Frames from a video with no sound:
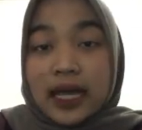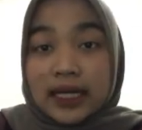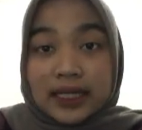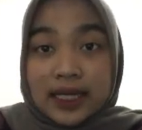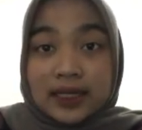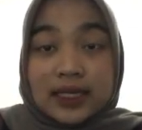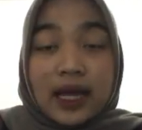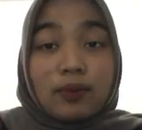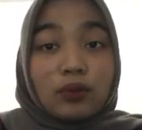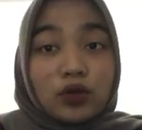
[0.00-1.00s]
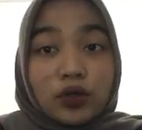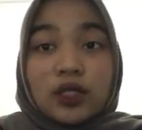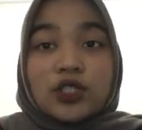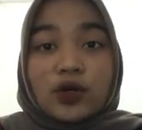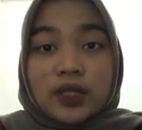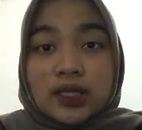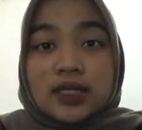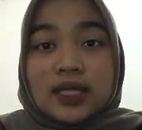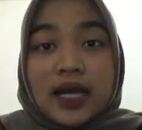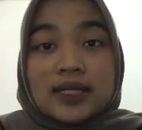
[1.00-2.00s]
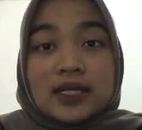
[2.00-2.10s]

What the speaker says: ethics, and moral choices as